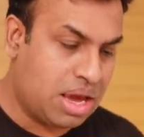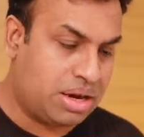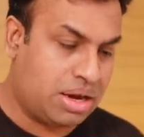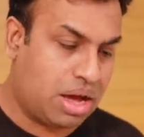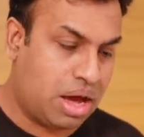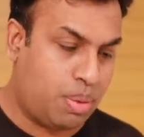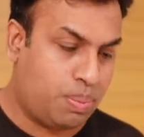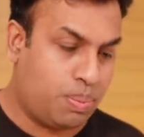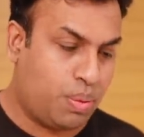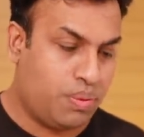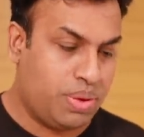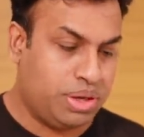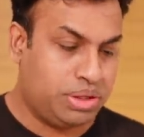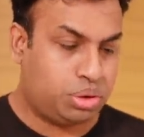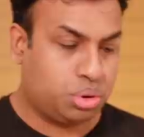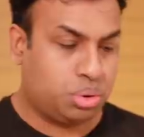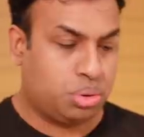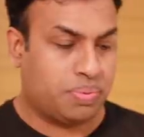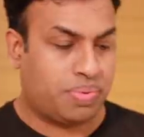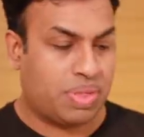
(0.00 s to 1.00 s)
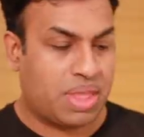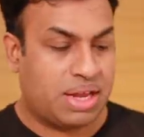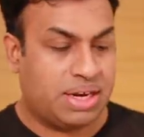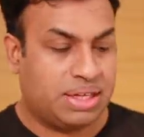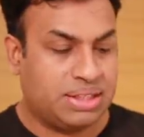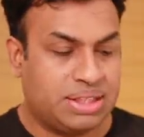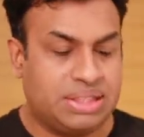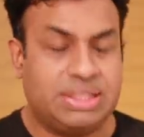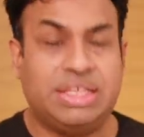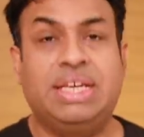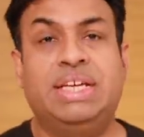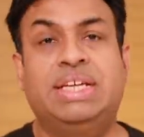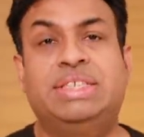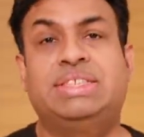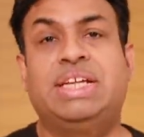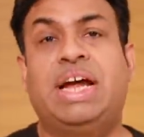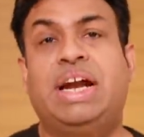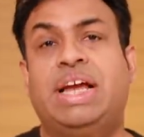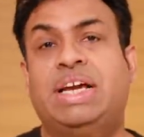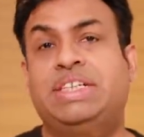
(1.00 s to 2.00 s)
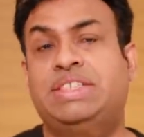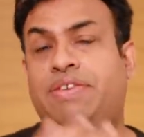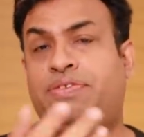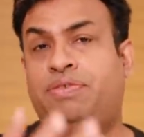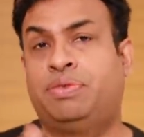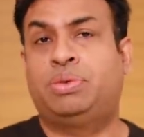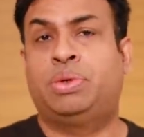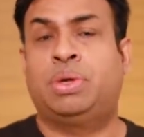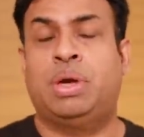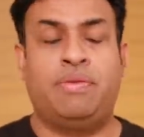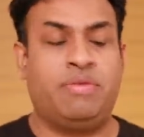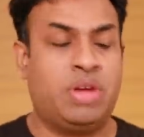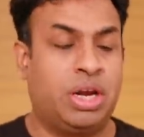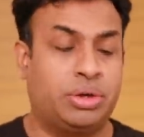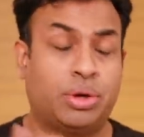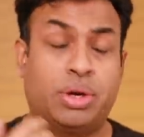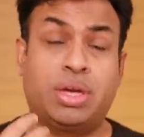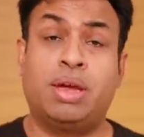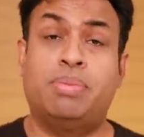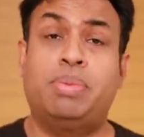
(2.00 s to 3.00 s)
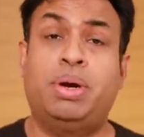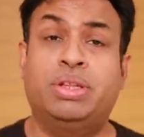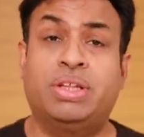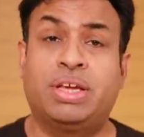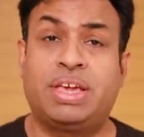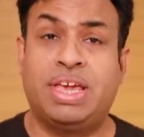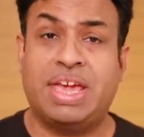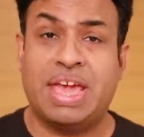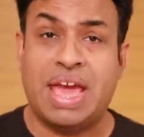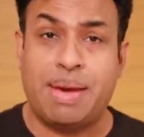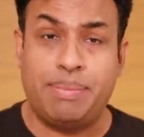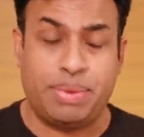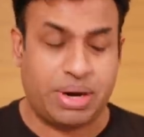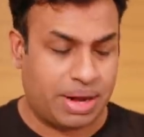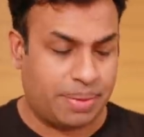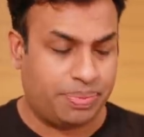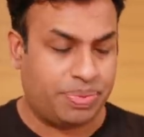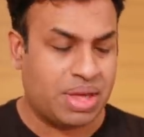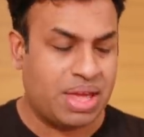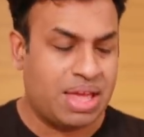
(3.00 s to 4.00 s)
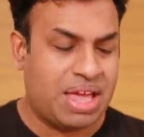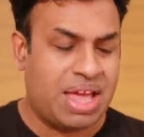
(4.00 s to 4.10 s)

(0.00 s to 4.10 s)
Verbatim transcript: Now moving to another thing is that as I've, uh, we are talking about the camera,